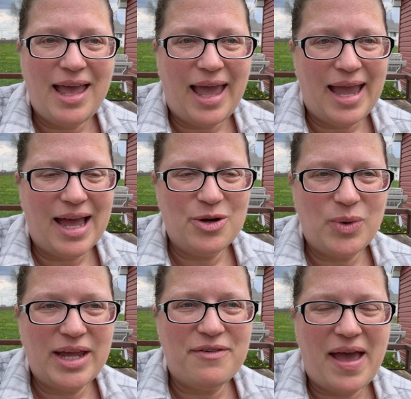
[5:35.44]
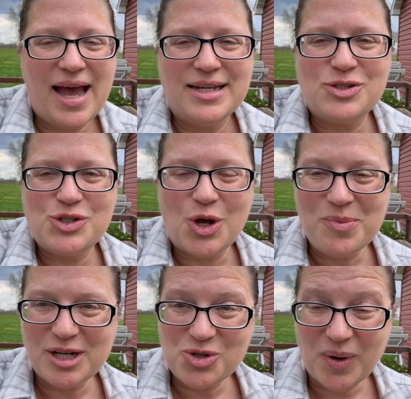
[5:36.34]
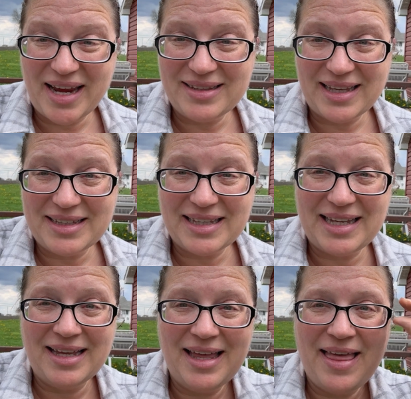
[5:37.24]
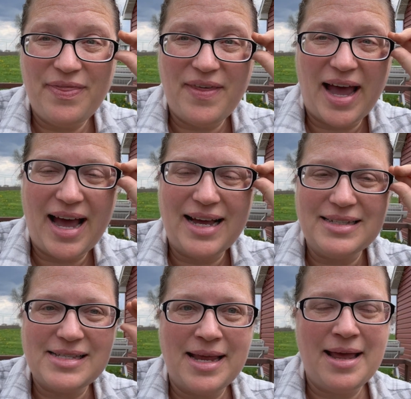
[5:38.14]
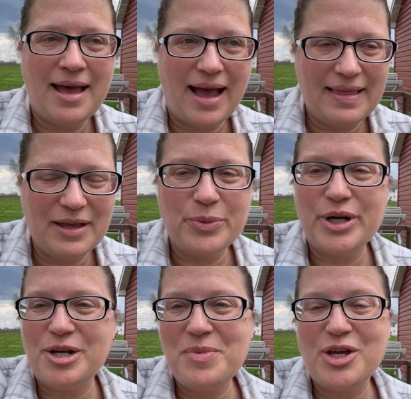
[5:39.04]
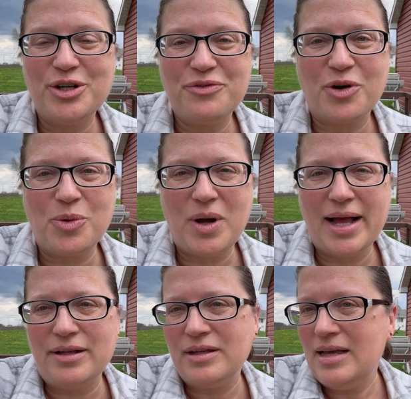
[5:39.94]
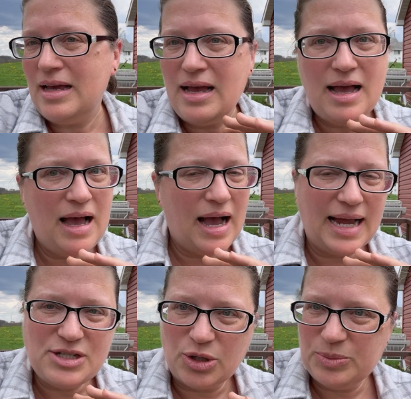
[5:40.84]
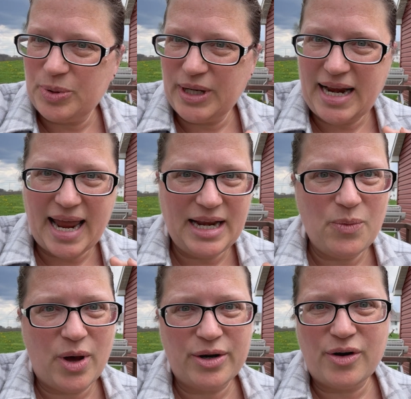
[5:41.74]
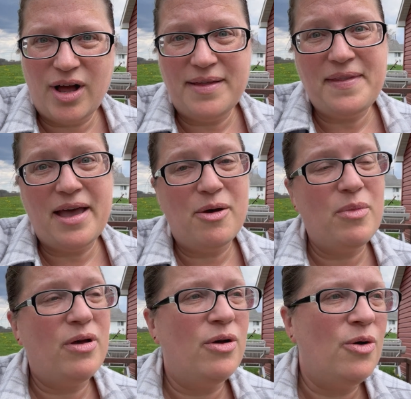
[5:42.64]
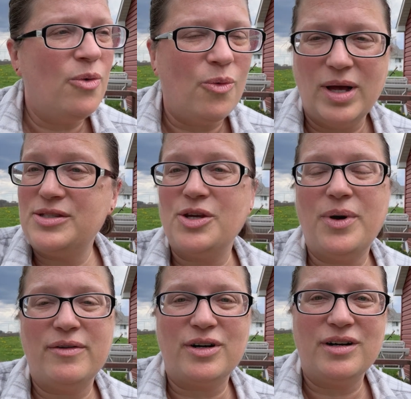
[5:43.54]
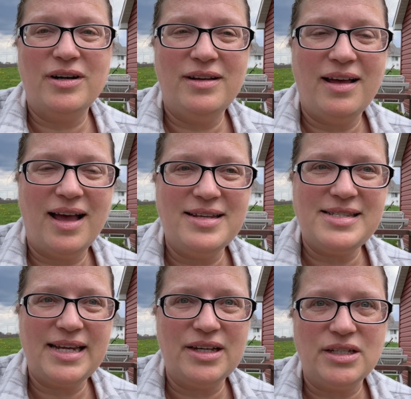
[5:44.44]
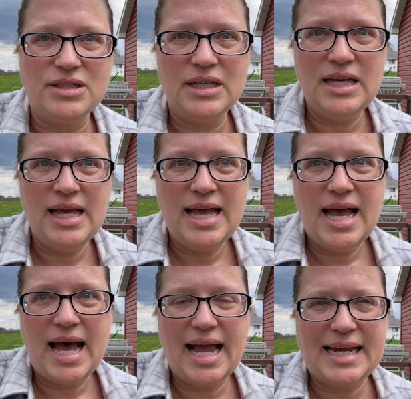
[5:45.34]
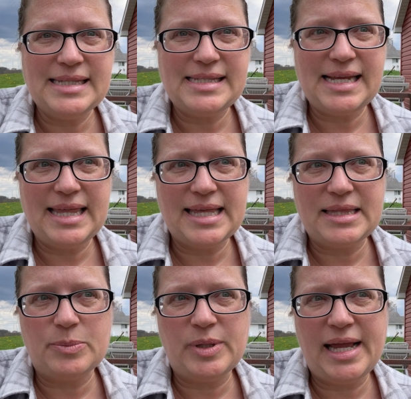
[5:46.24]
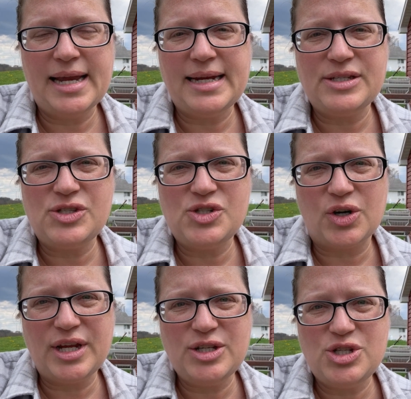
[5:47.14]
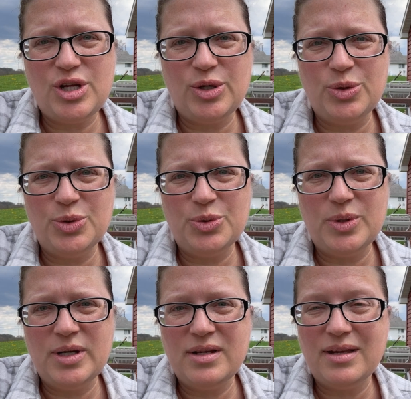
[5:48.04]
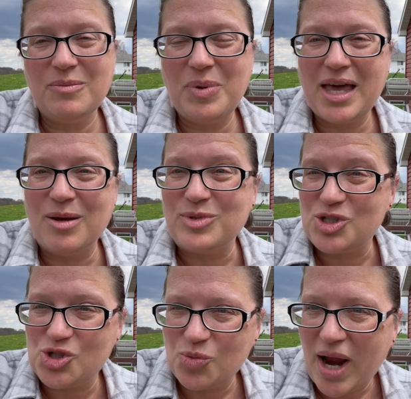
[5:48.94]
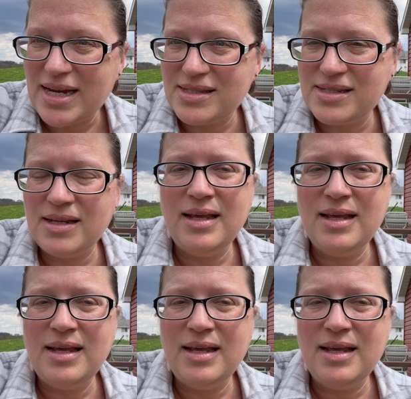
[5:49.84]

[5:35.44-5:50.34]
And we have had so much rain lately that I think we're gonna be good for a while. I don't put any water on them whatsoever until I can see that the plant is starting to become stressed,